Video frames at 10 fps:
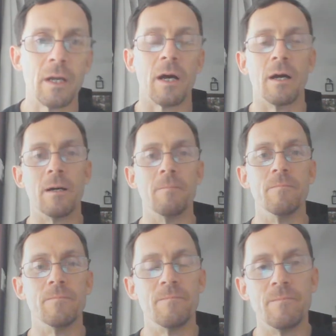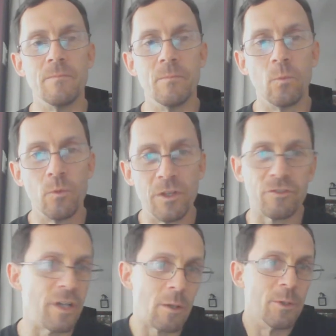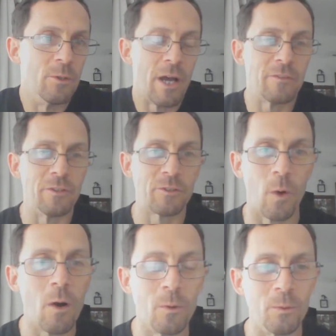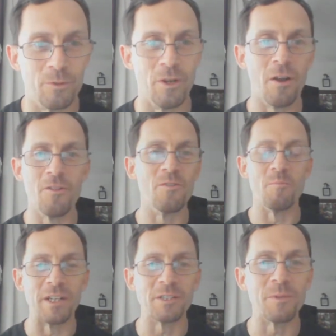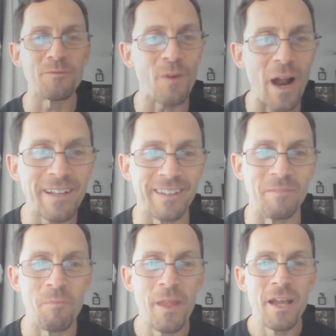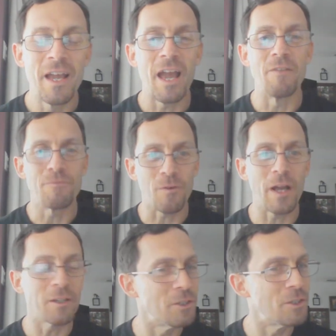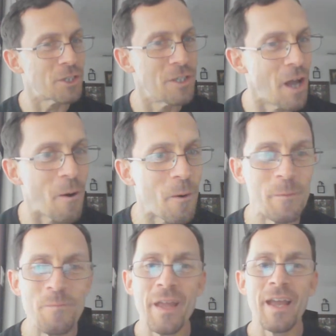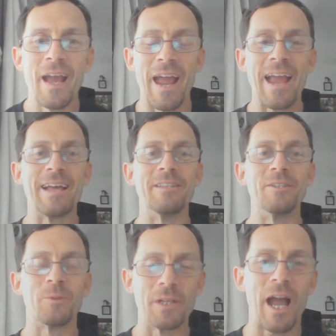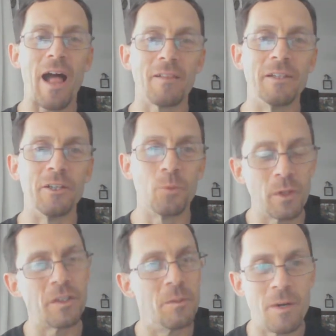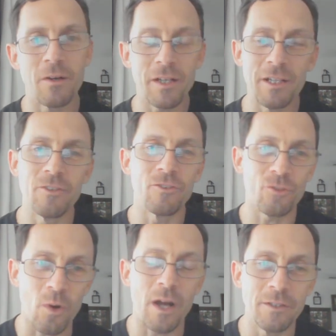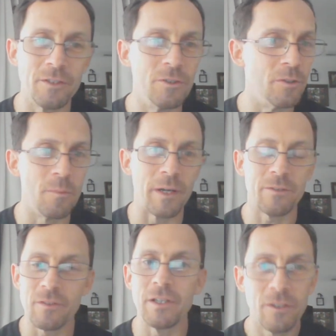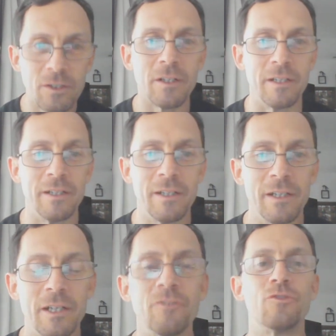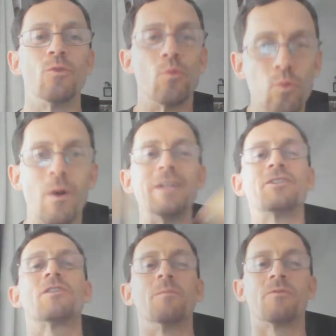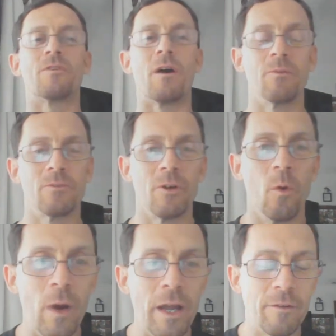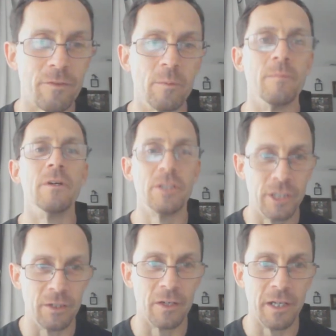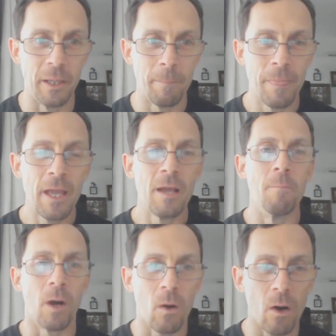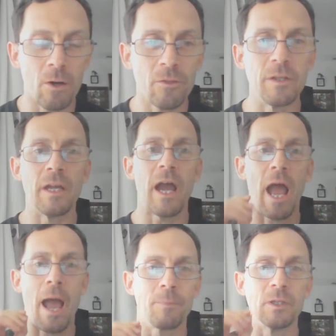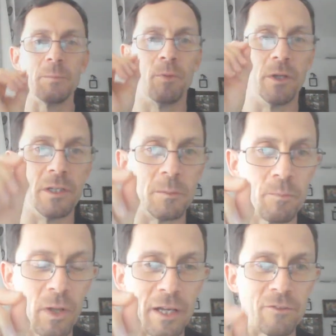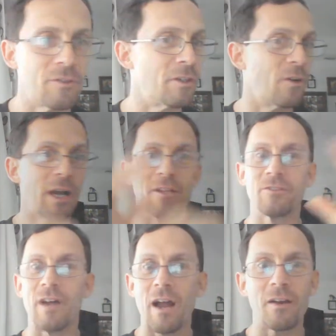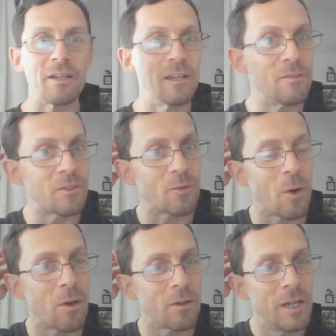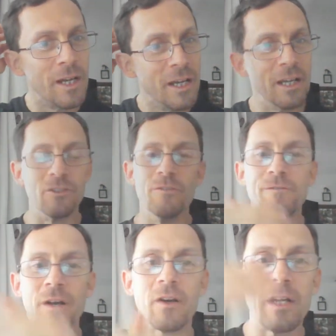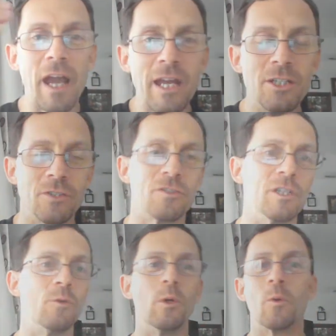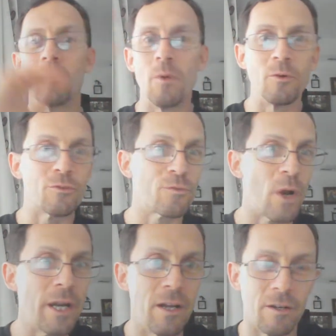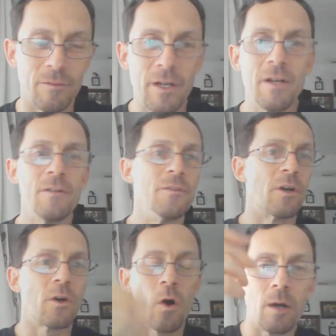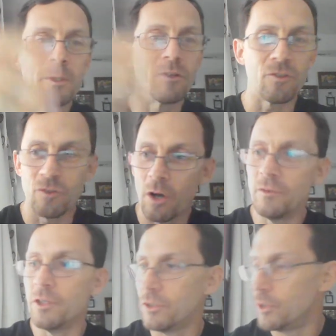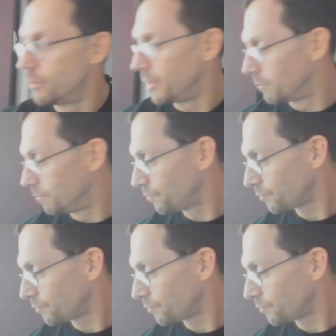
Um, this gentleman who had this quote was none other than Benjamin Franklin. And Franklin should know. And the reality is, what the Americans tried to do the best they could is to wrench themselves away from tyranny. McCarthy happily put it in place. The greatest irony of this all is the very agency we were most afraid of, the Communist Soviet Union.